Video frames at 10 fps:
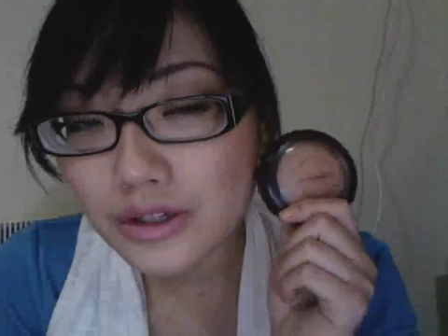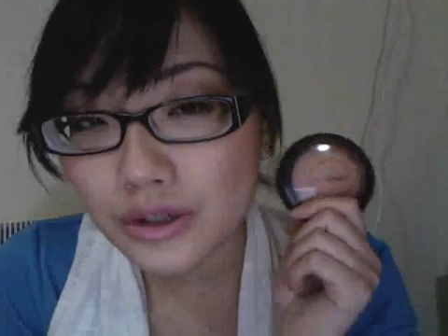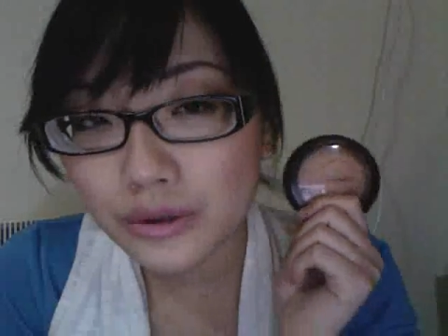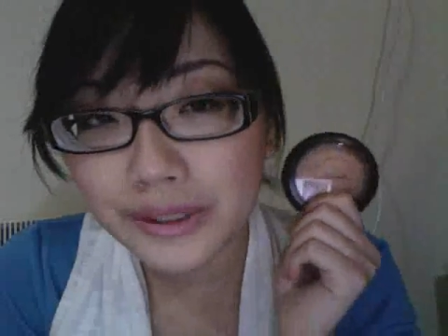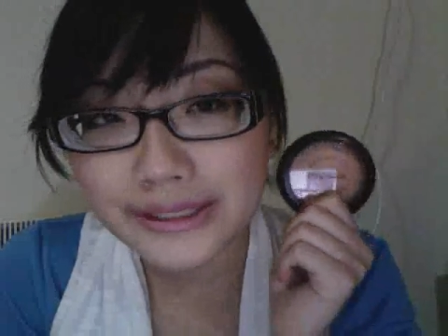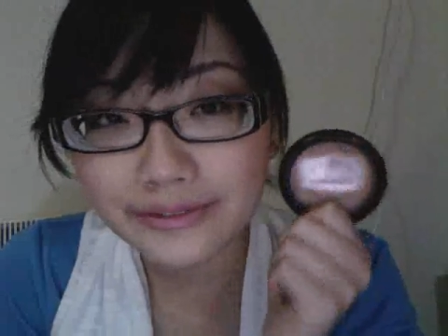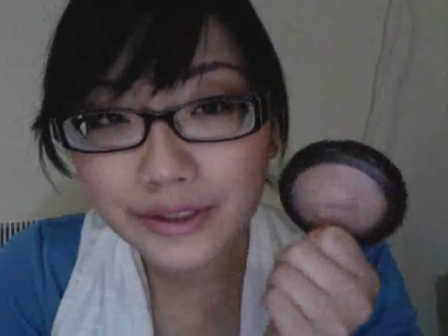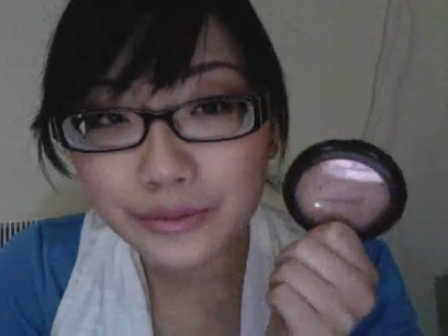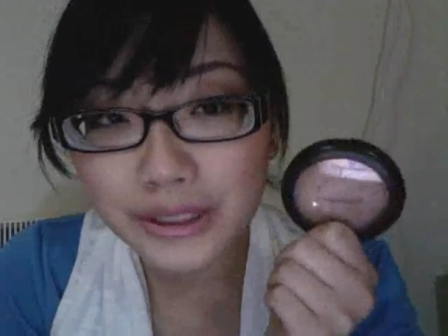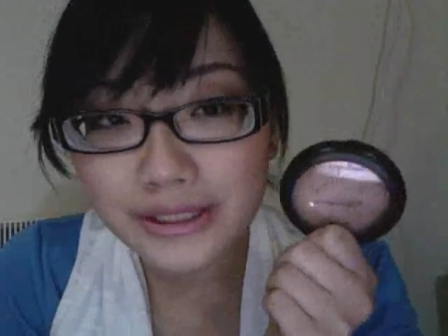So it
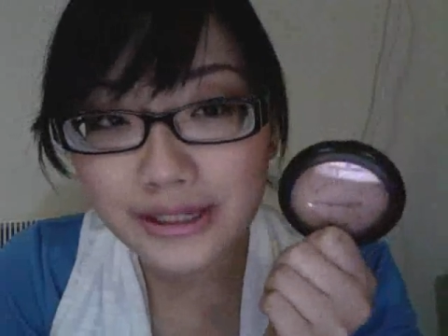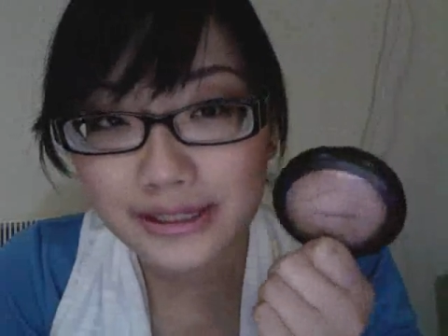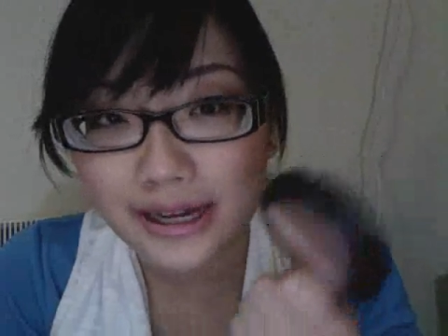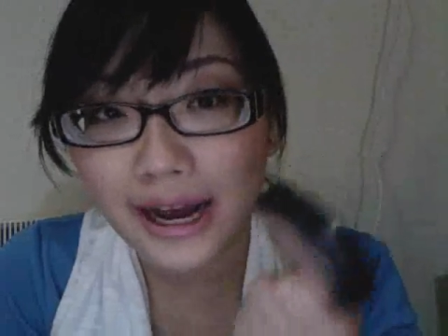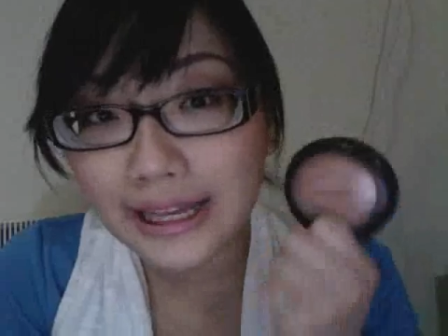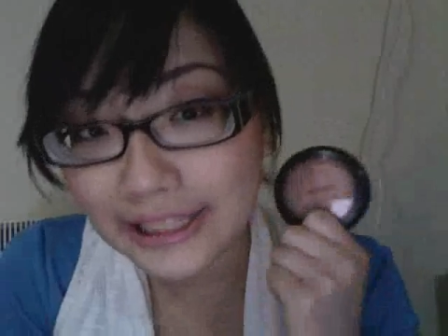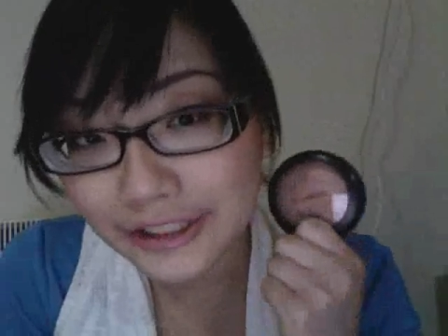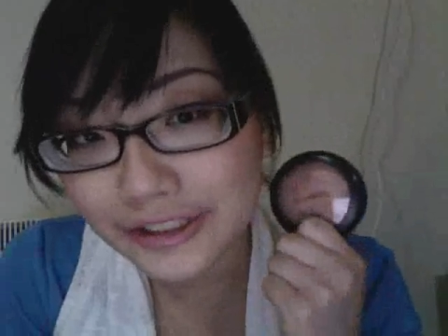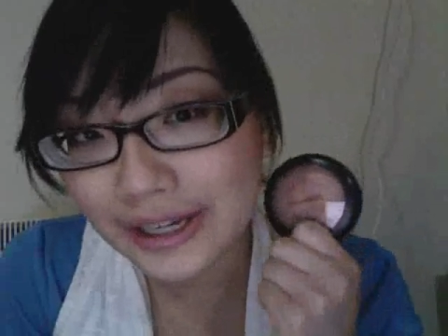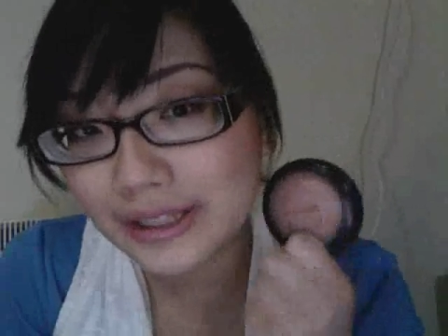definitely works as a
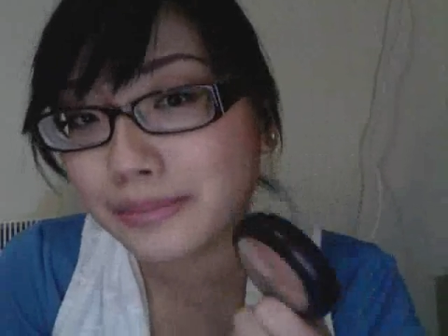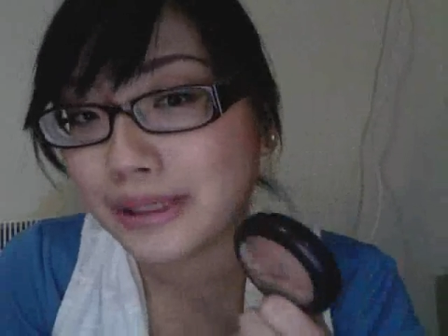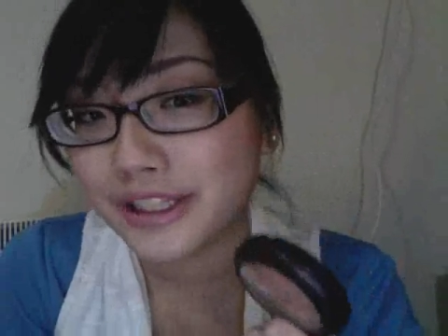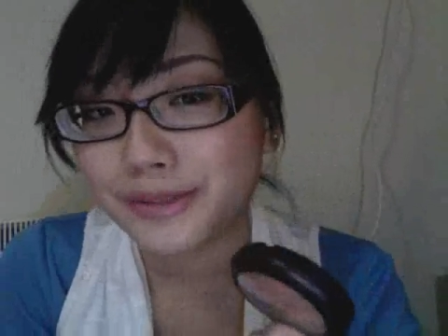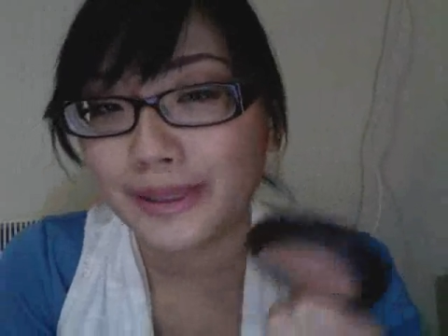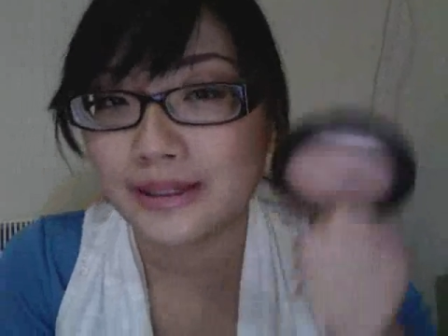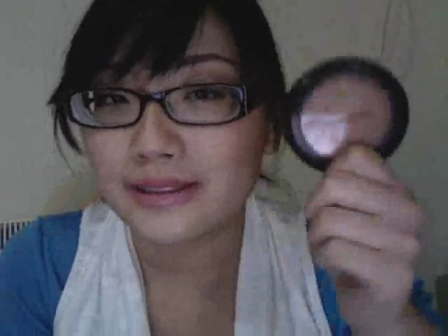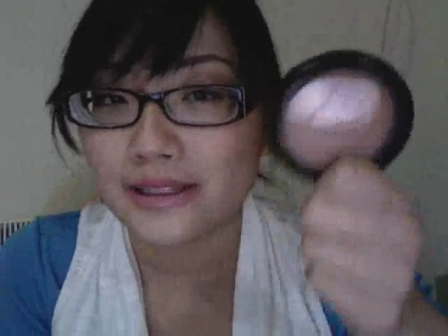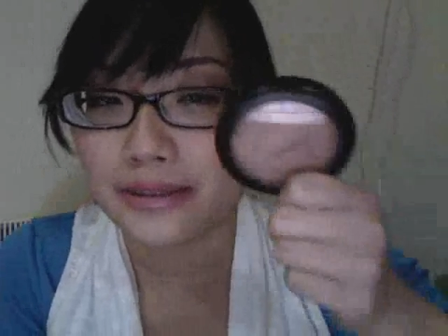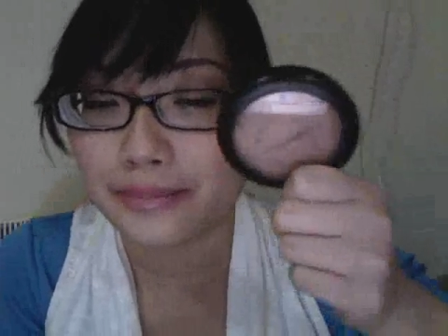highlighter and a blush, because
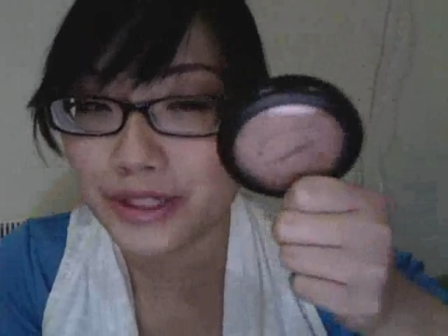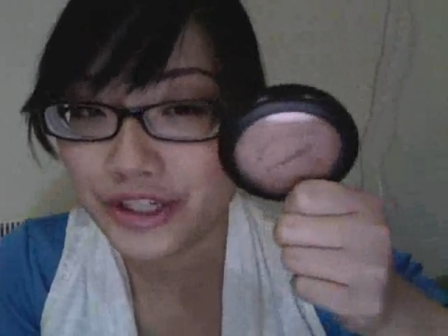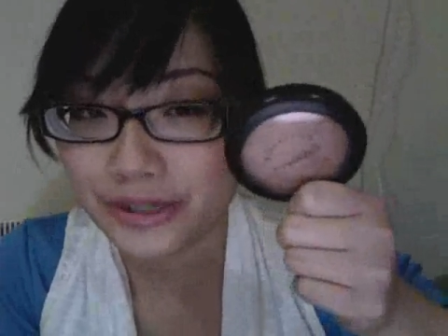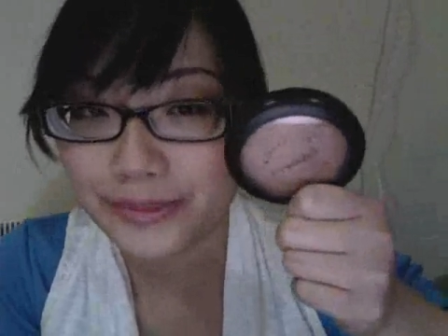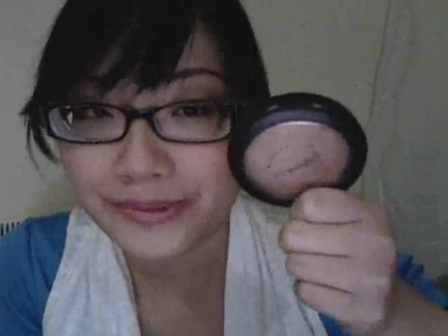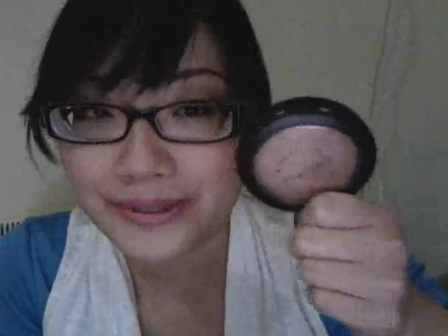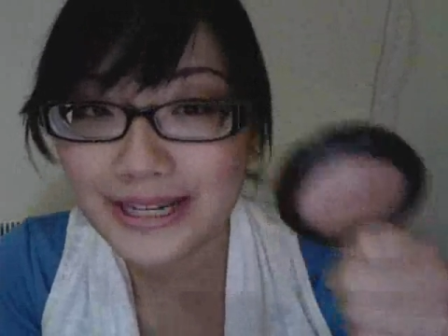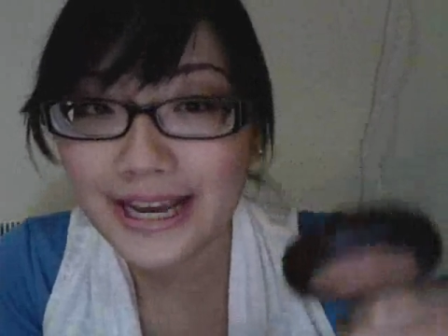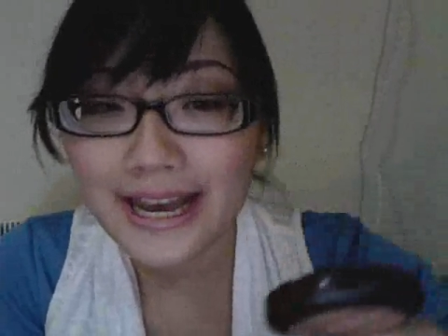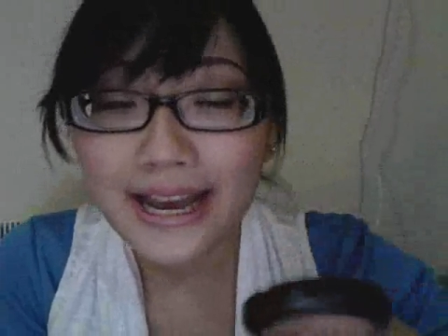it's a bit shimmery,